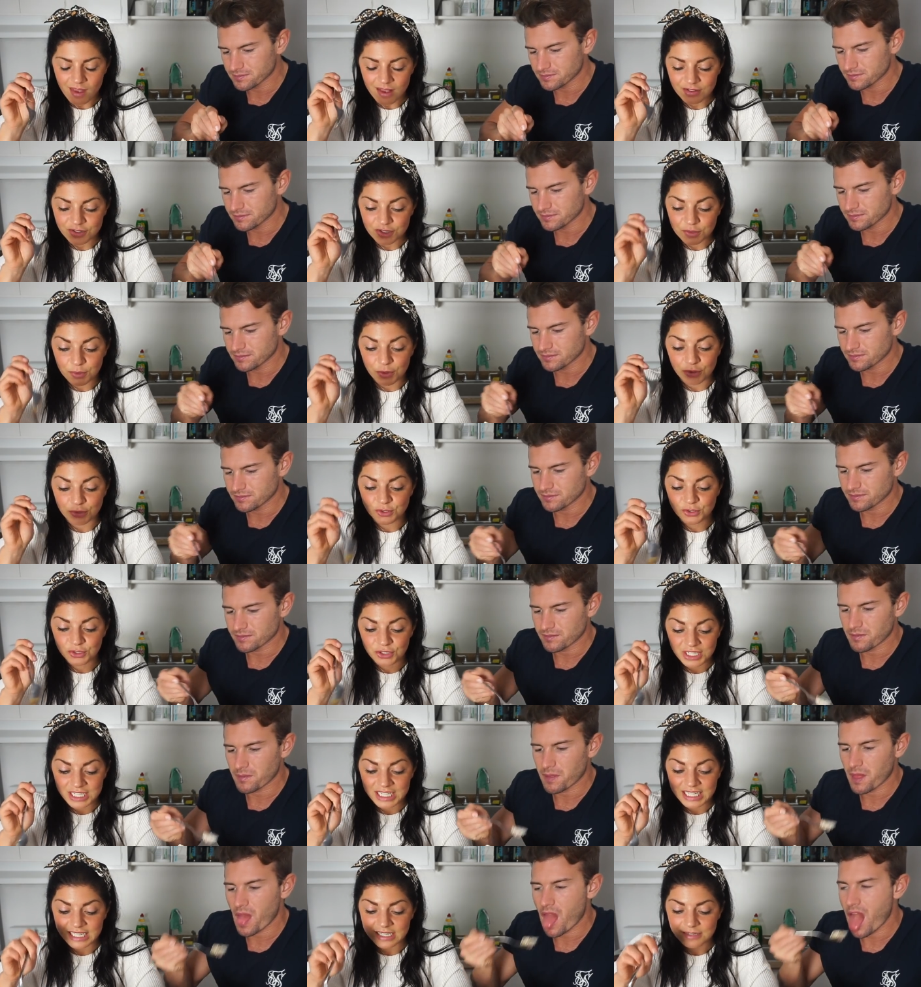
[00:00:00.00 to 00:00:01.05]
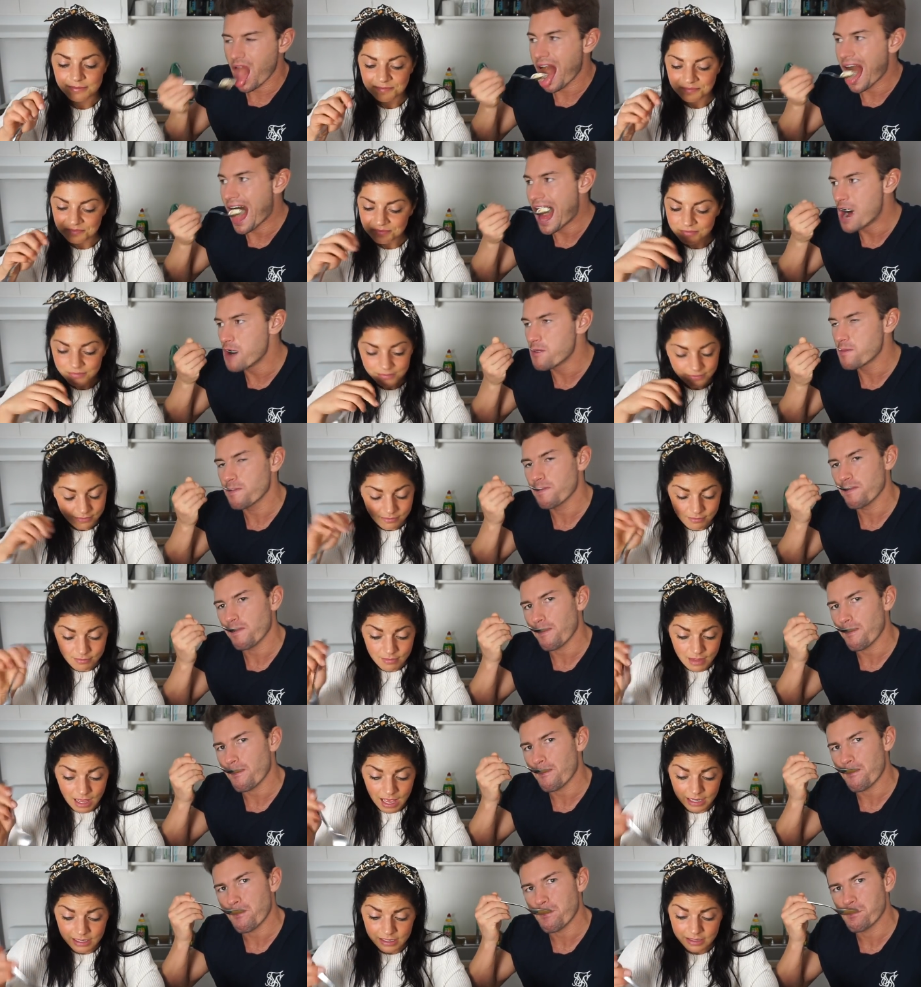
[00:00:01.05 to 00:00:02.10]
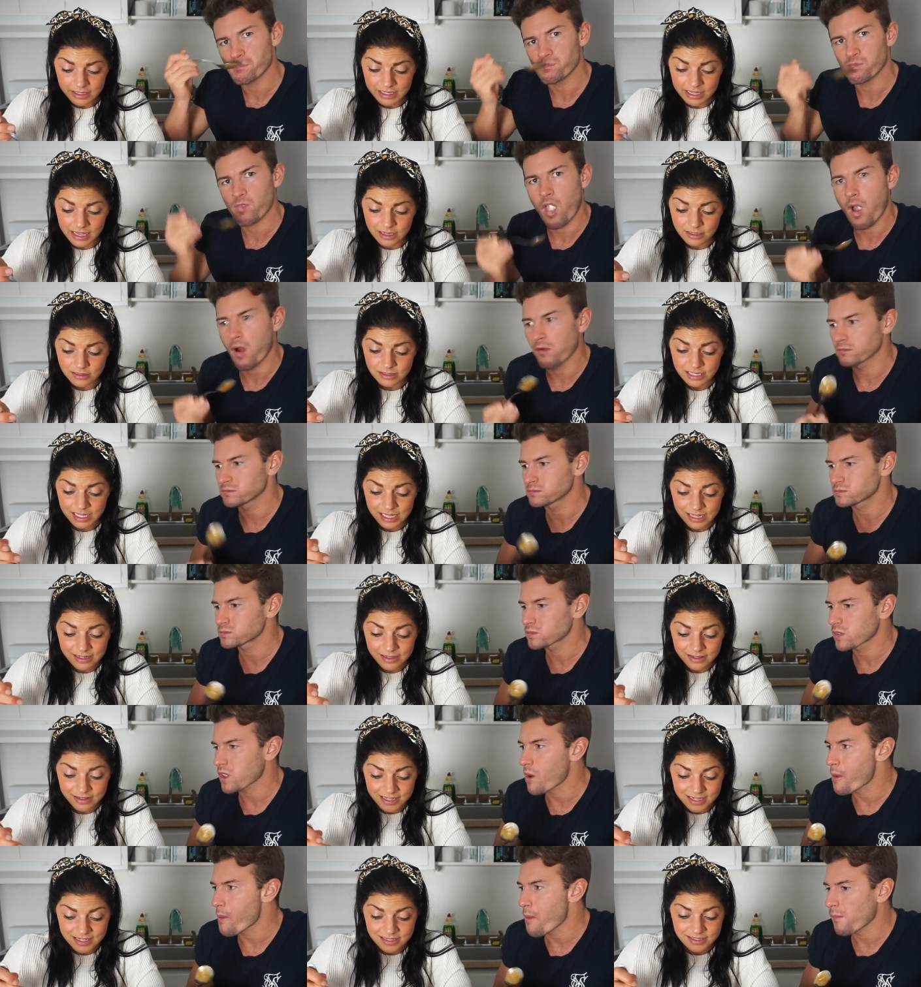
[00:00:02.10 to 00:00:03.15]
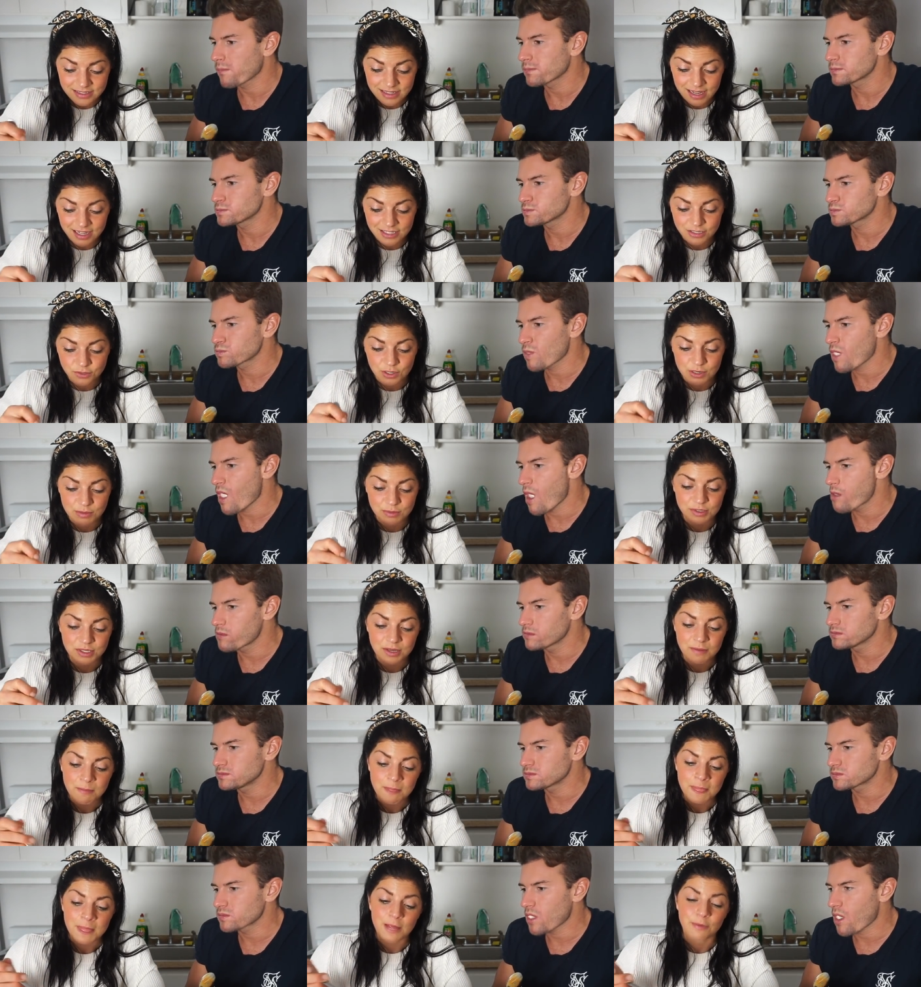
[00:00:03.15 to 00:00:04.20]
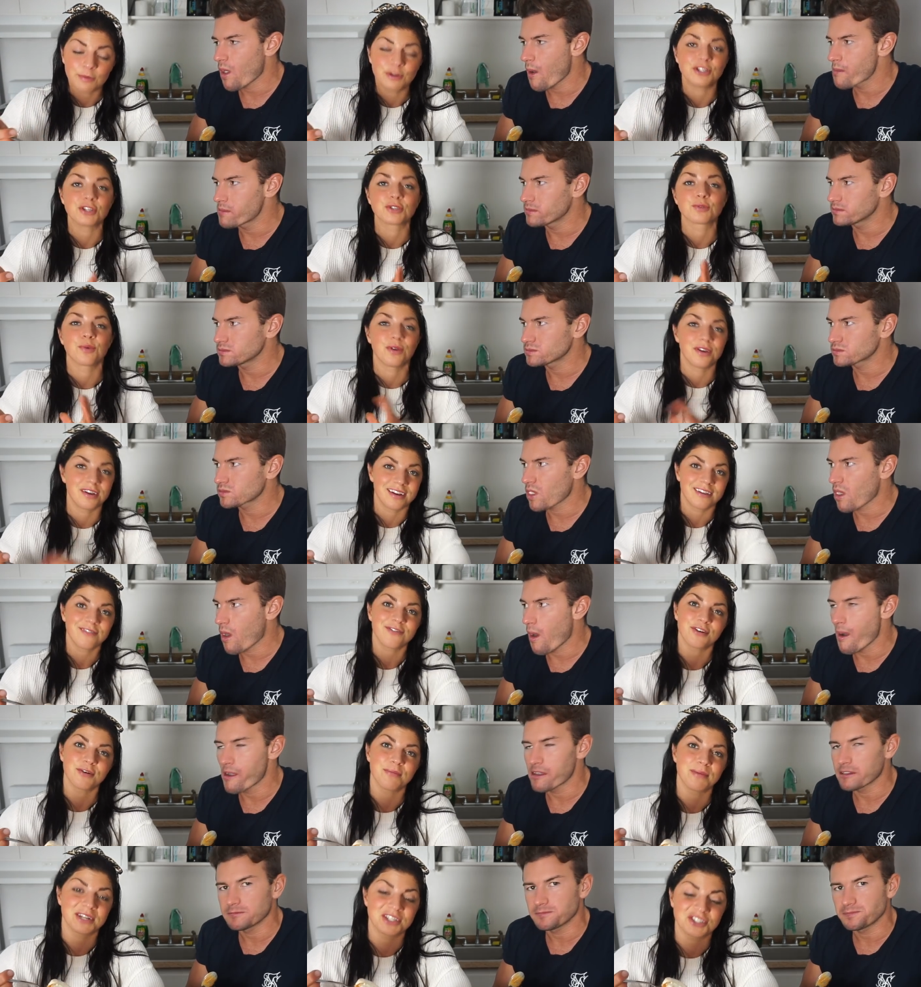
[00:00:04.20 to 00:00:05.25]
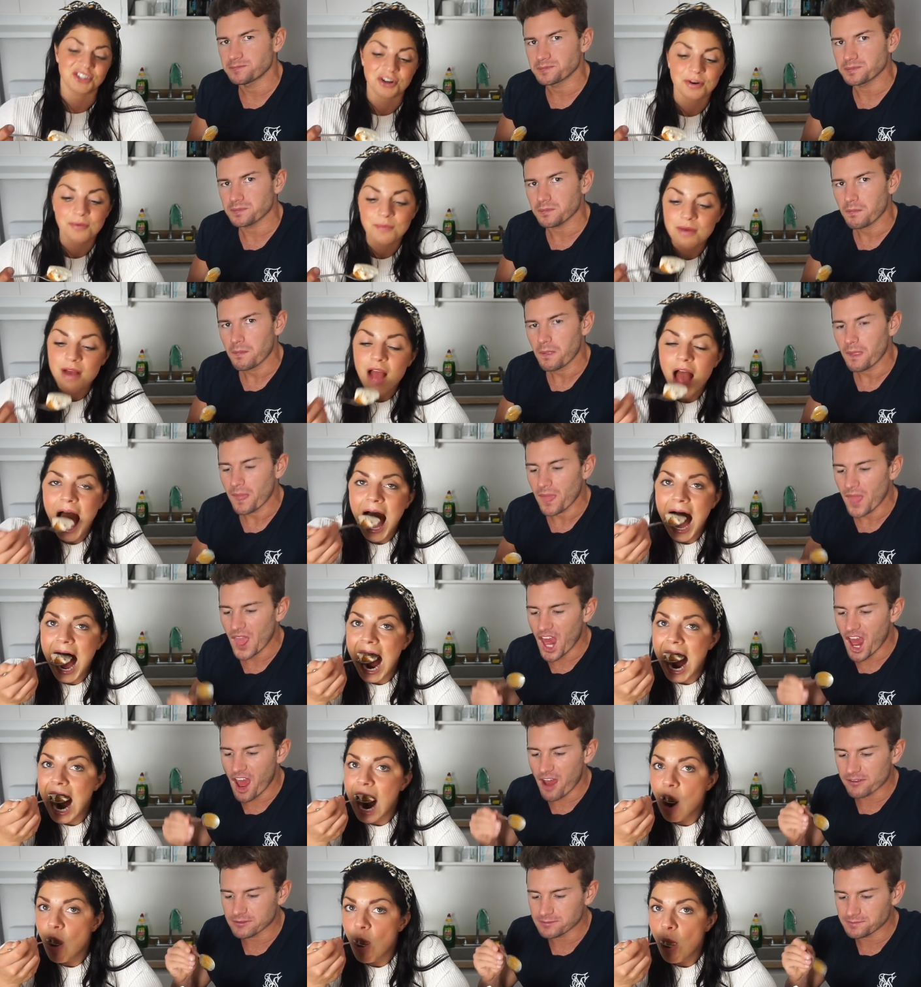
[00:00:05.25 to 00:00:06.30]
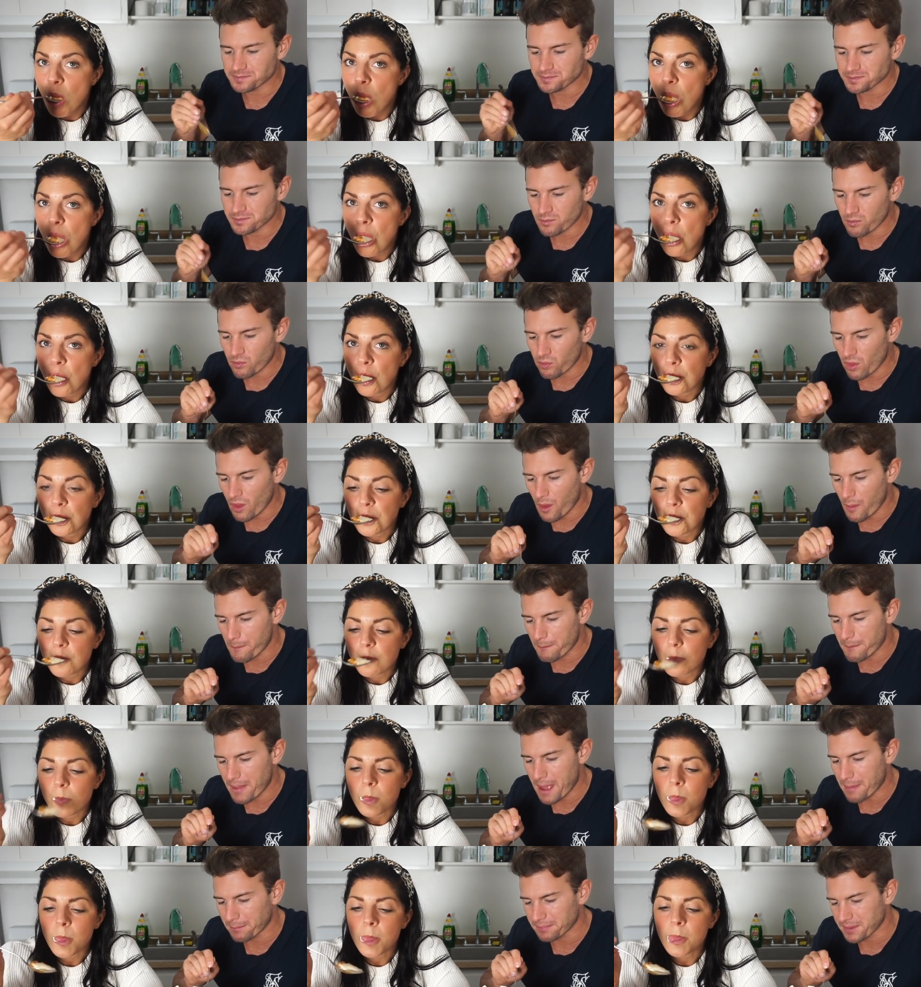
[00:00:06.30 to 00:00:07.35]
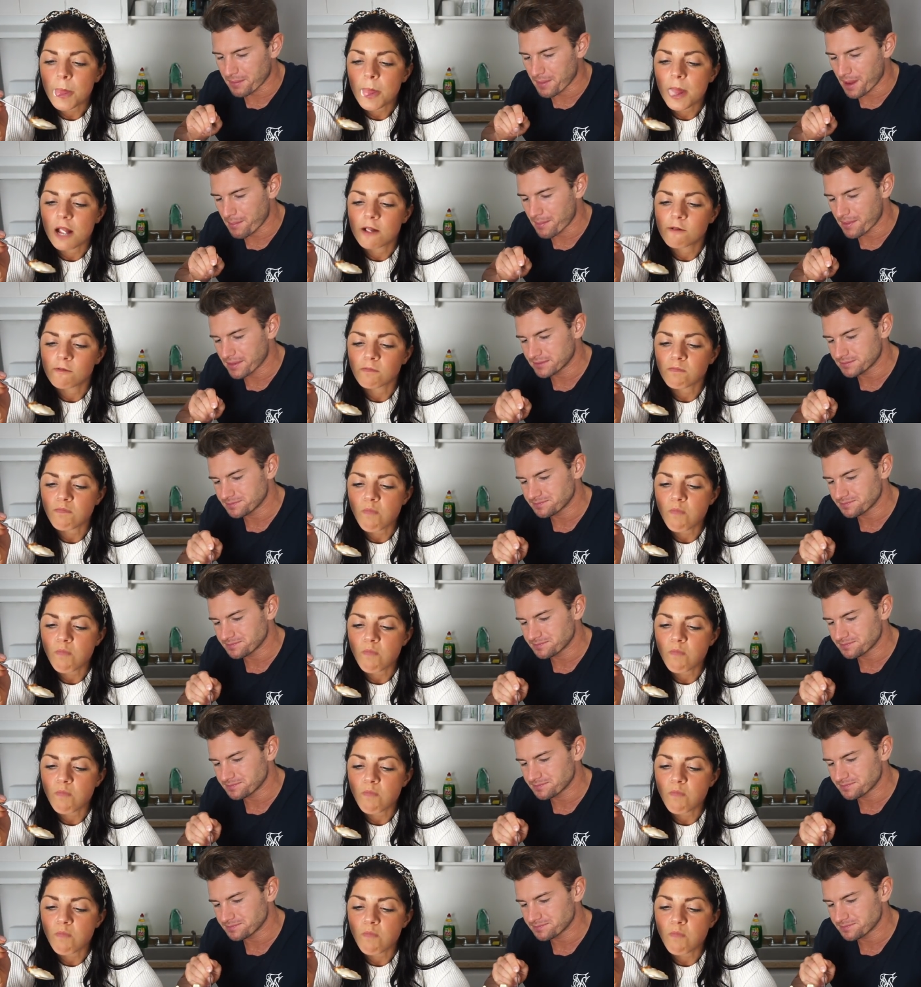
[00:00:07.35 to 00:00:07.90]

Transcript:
Speaker 1: supposed to need anything else in these ice creams. We just wanted it for a picture.
Speaker 2: Yeah, pimp them up.